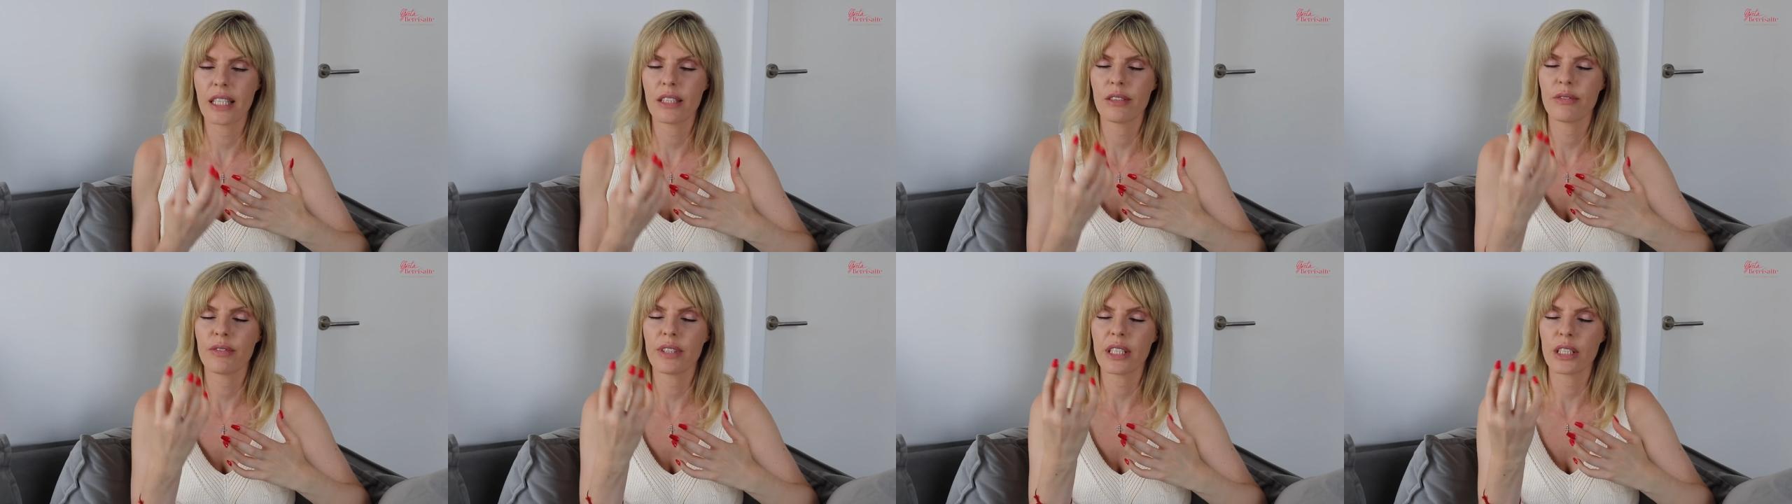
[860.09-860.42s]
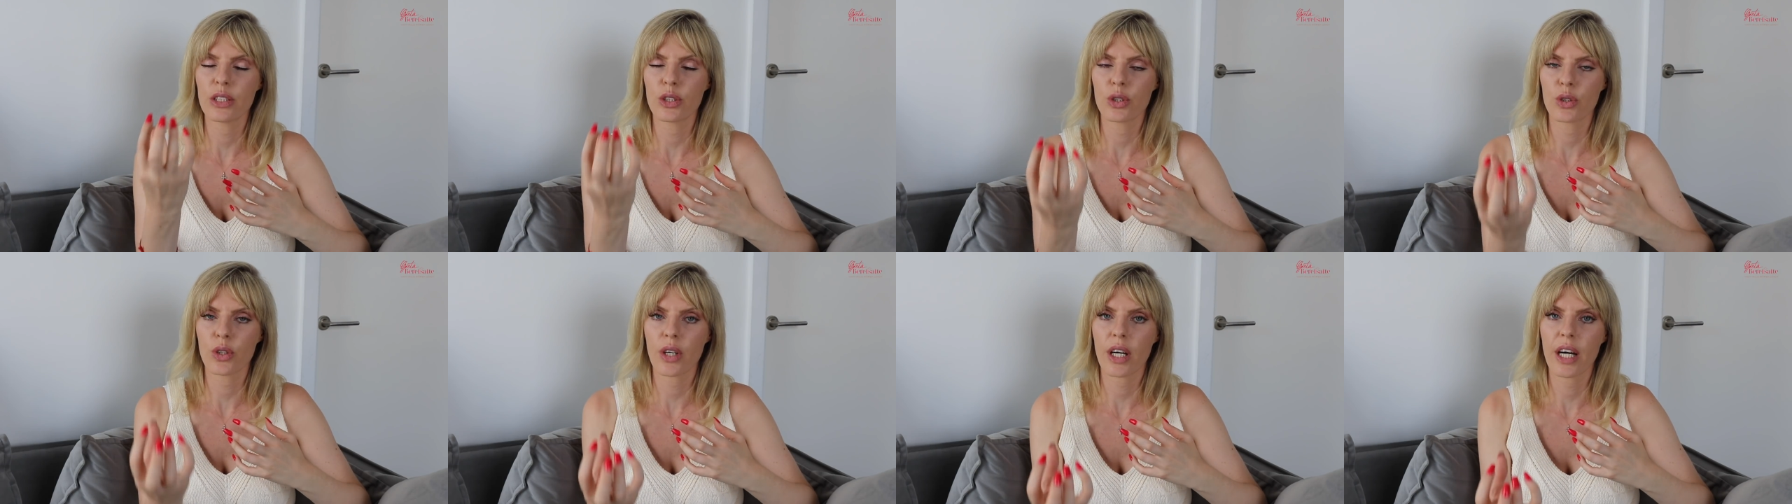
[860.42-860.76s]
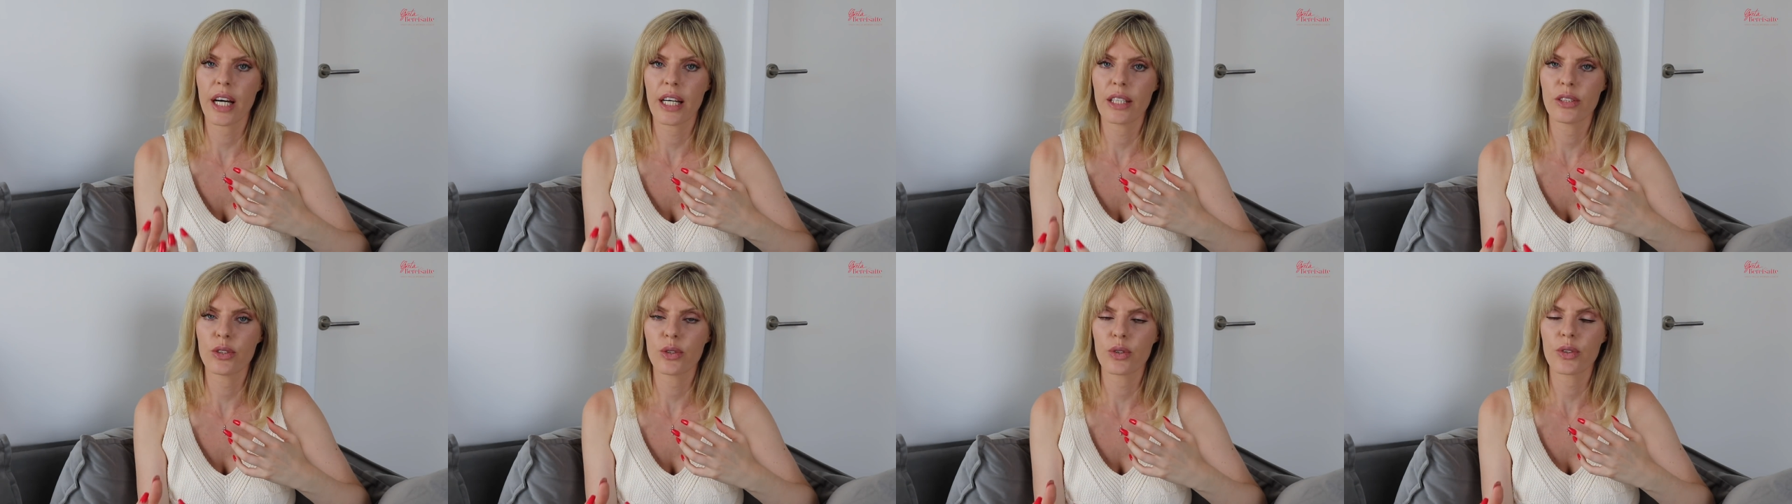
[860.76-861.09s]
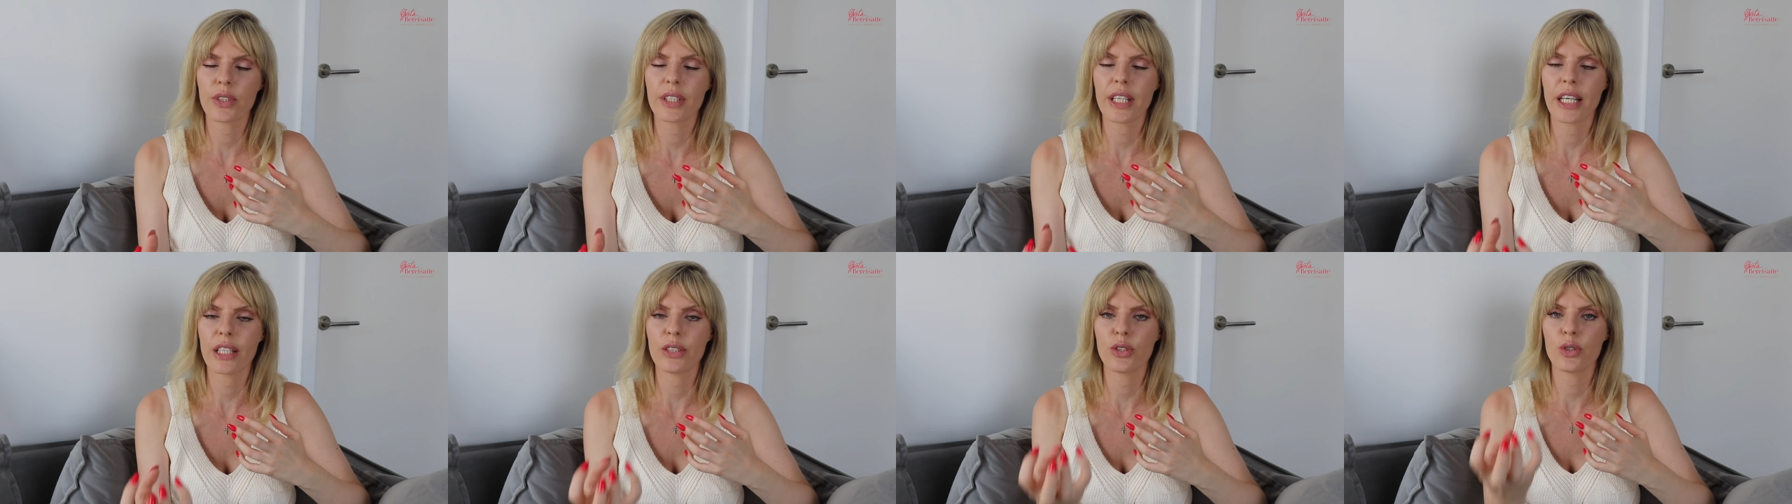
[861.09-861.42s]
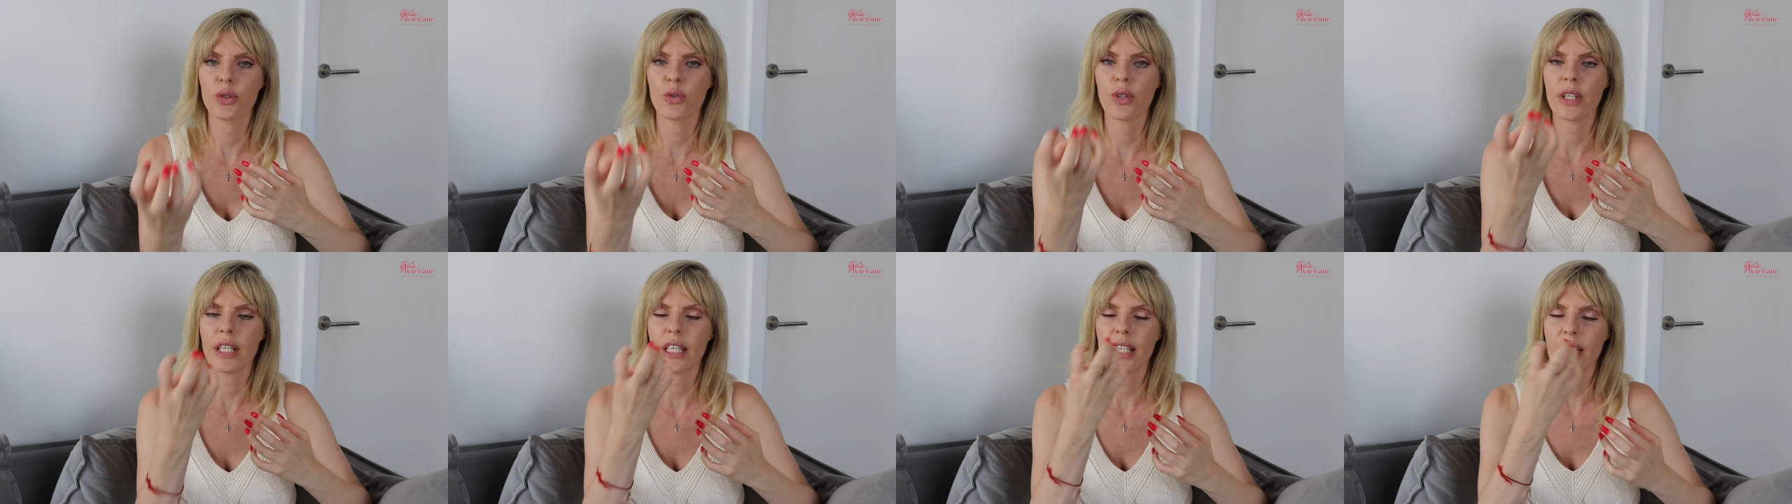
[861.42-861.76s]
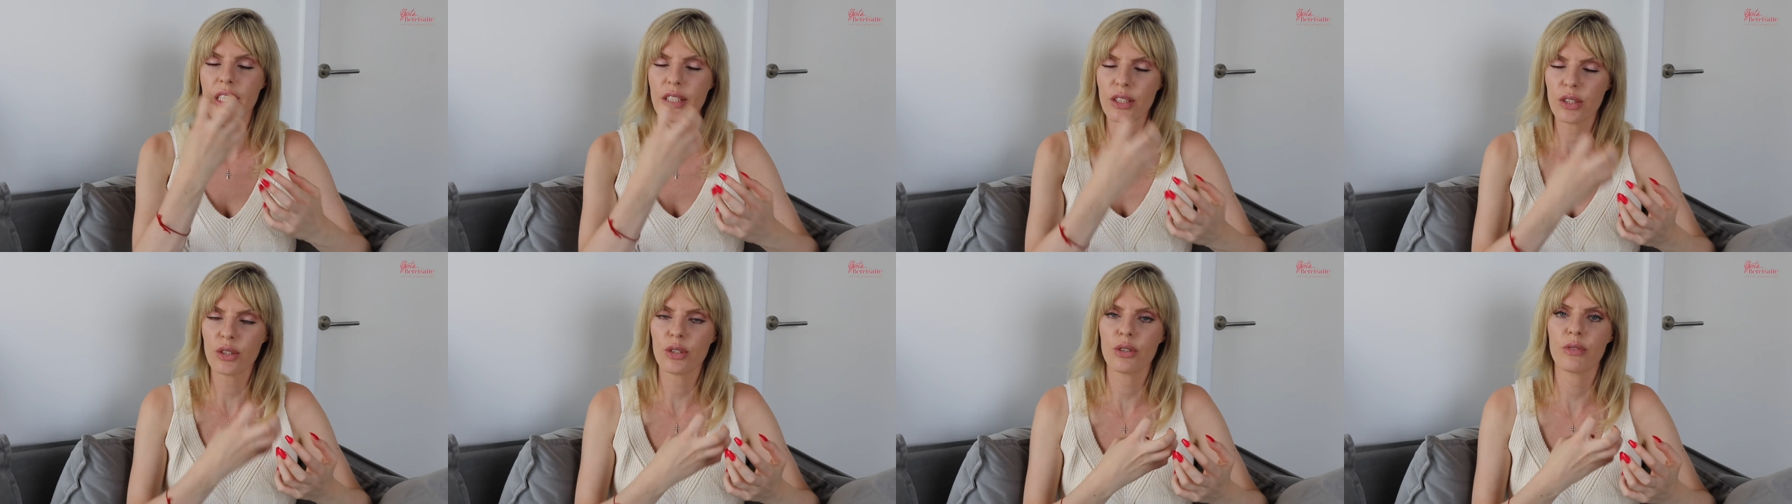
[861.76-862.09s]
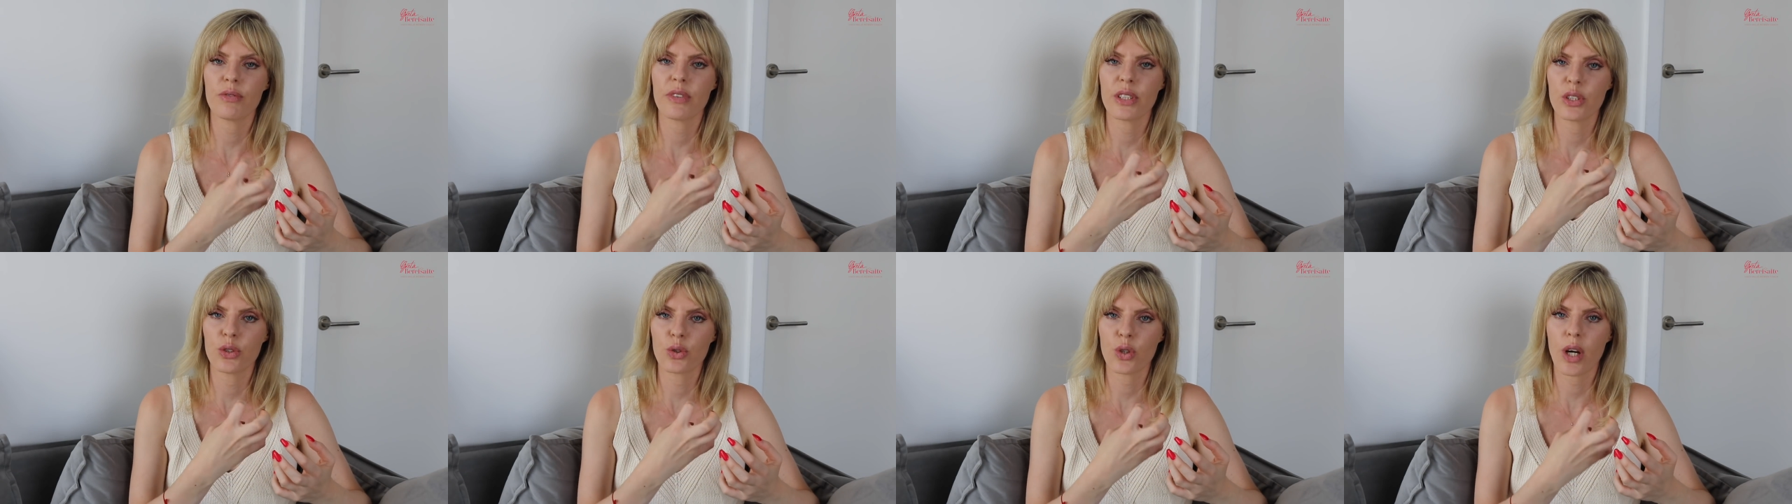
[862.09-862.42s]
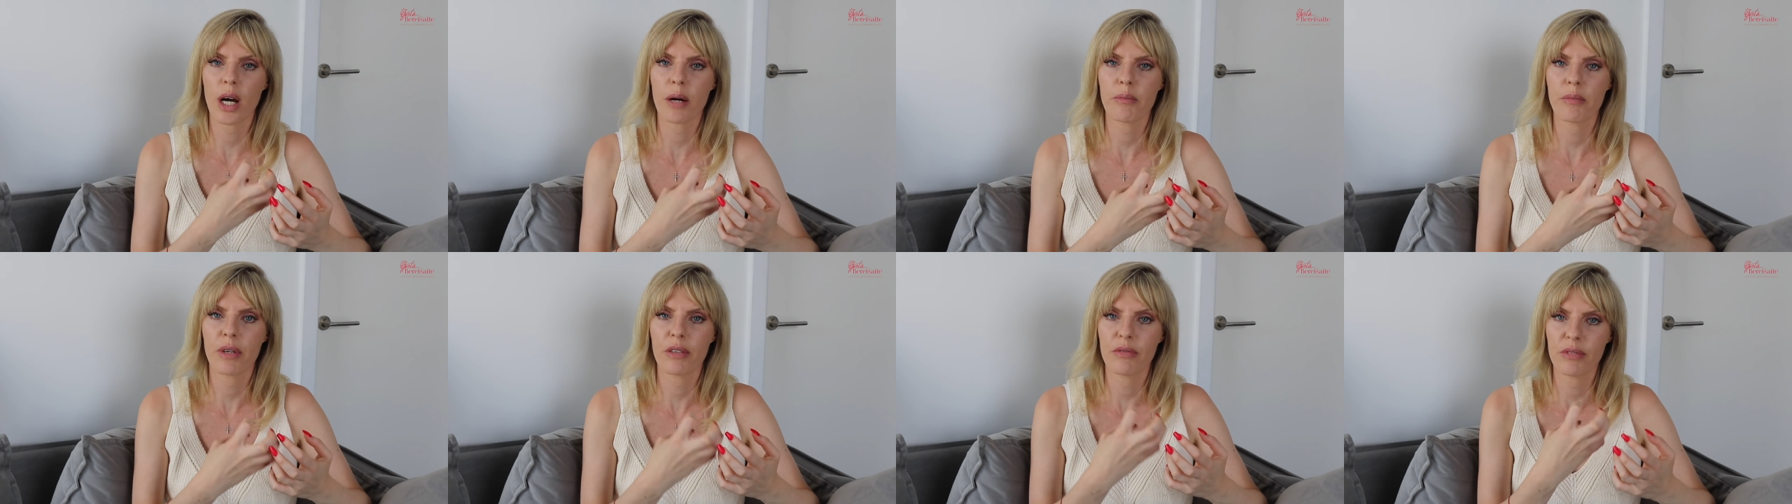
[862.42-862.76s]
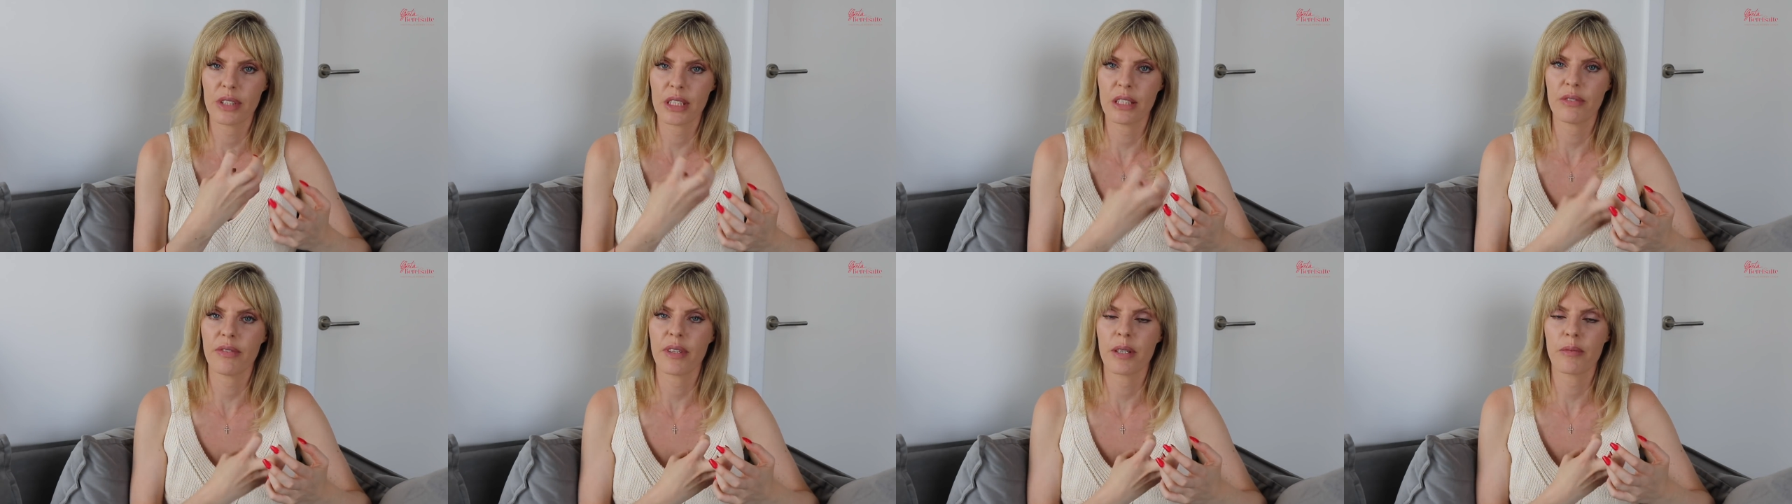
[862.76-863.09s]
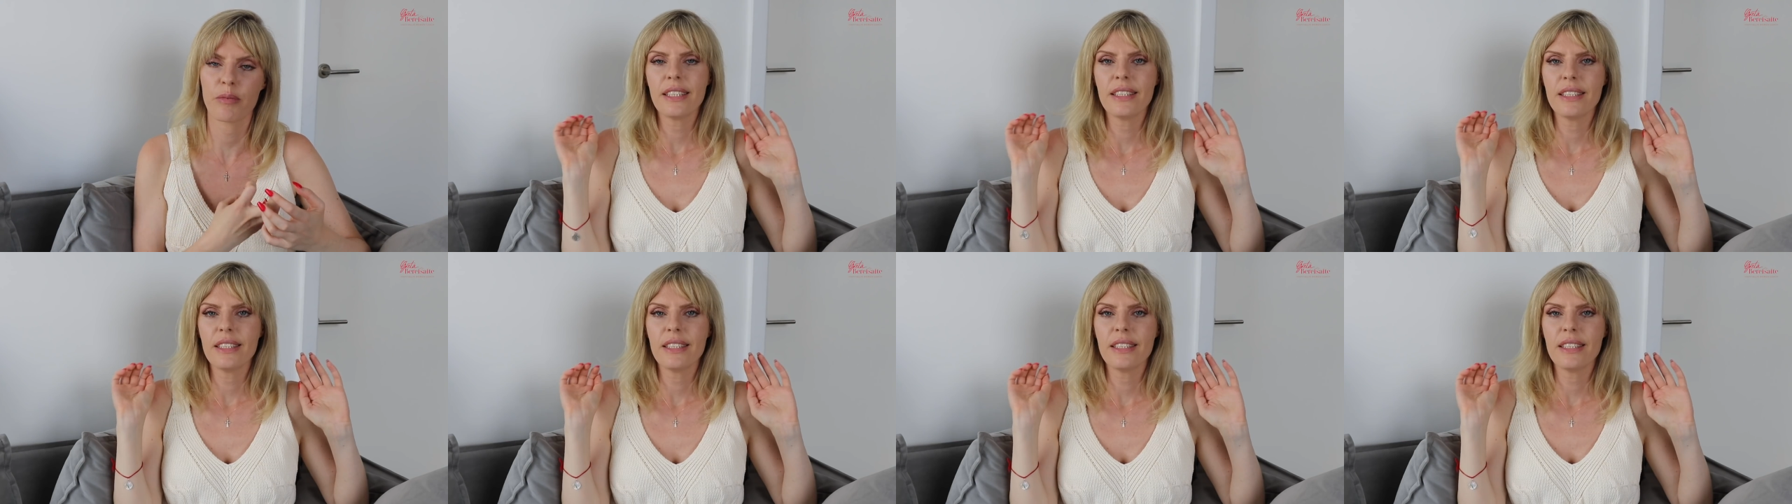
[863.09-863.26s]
and they try to get you into the drama with them.